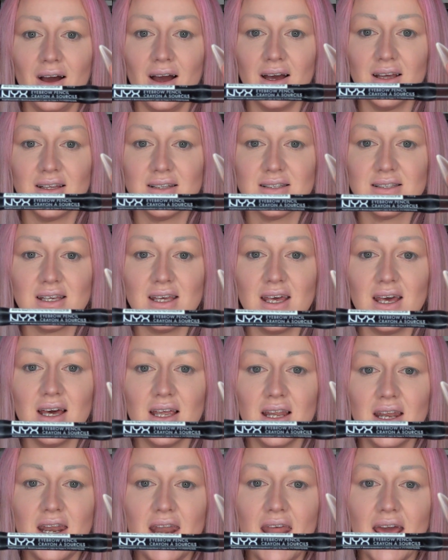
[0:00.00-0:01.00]
can you see
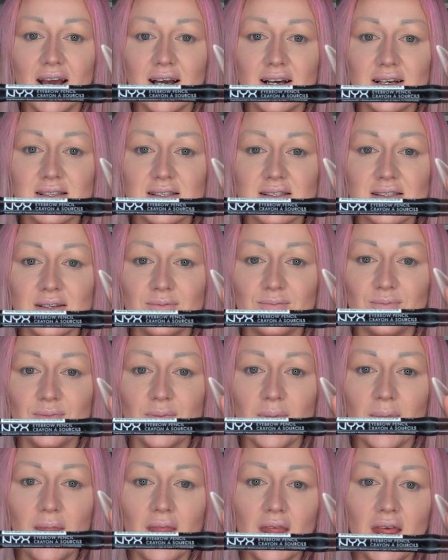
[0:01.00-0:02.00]
it? NYX
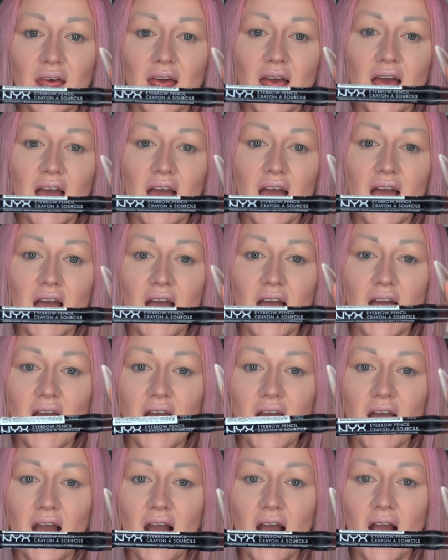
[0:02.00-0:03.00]

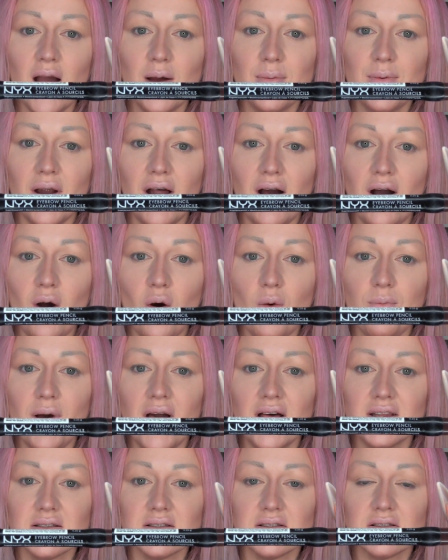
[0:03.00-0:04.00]
eyebrow
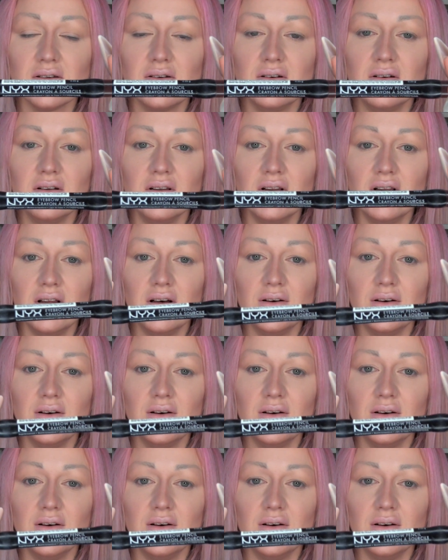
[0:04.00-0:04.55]
pencil,